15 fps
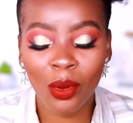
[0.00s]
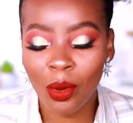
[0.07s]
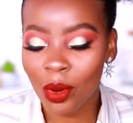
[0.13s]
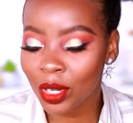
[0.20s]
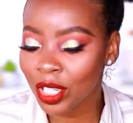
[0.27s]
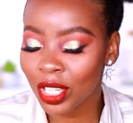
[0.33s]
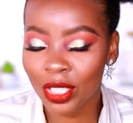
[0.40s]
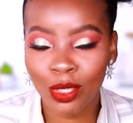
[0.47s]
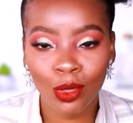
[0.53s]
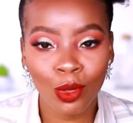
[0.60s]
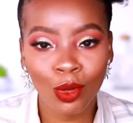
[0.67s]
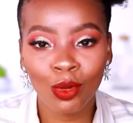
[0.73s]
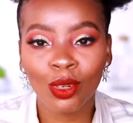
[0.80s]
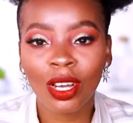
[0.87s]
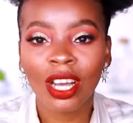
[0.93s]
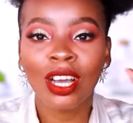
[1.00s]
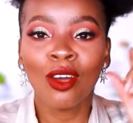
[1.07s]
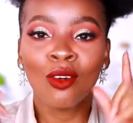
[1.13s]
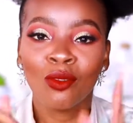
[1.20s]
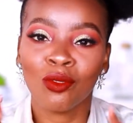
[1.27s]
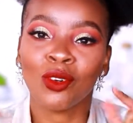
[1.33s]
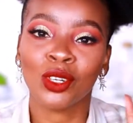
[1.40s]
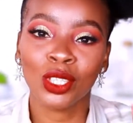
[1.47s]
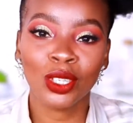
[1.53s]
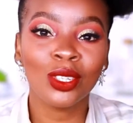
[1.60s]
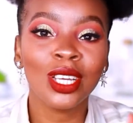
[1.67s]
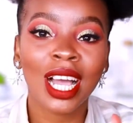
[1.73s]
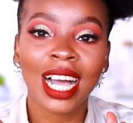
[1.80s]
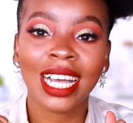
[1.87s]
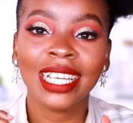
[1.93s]
gorgeous look for
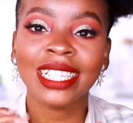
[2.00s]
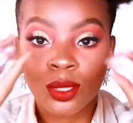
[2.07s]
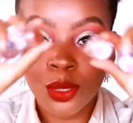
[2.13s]
you guys.